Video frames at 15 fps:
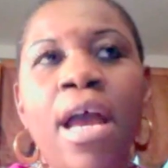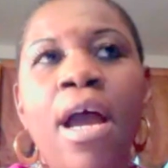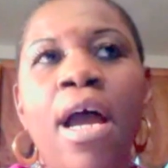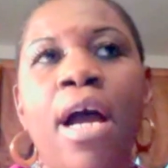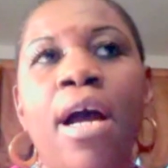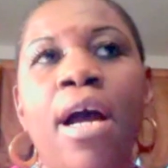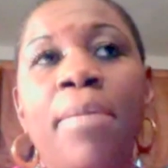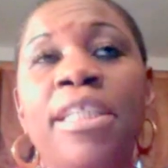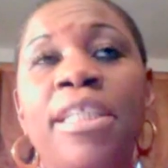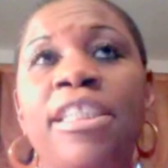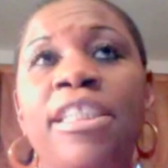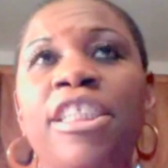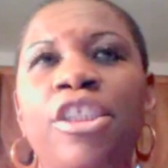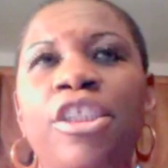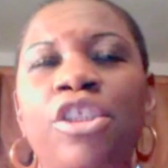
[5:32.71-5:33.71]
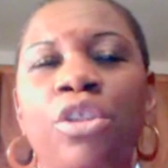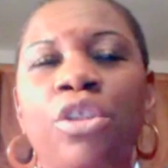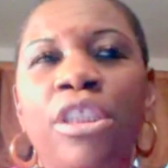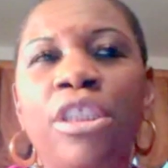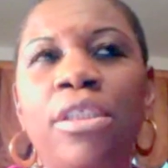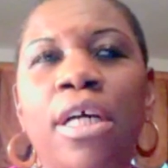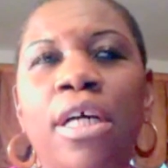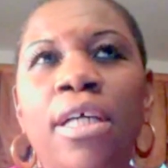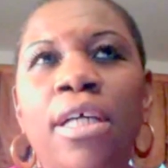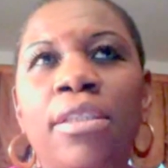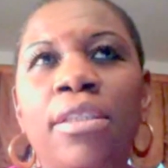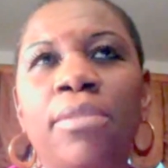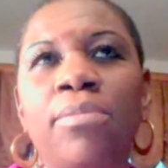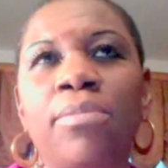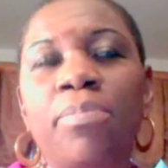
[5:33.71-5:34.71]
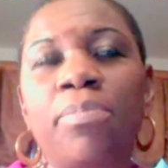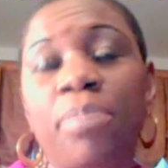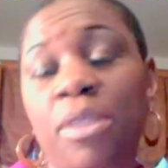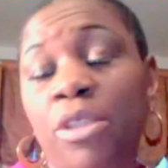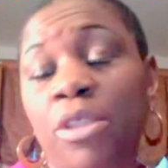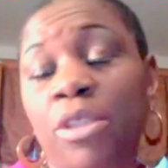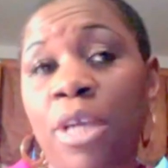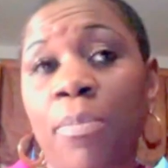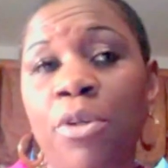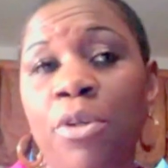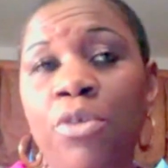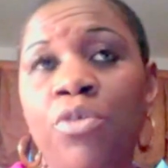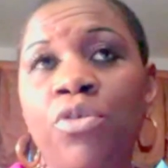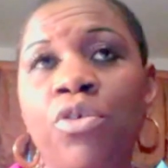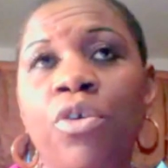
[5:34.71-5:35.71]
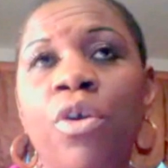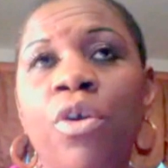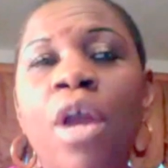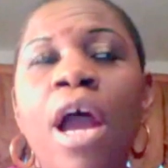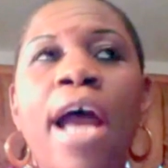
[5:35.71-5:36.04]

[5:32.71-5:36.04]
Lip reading: In addition to still being a producer,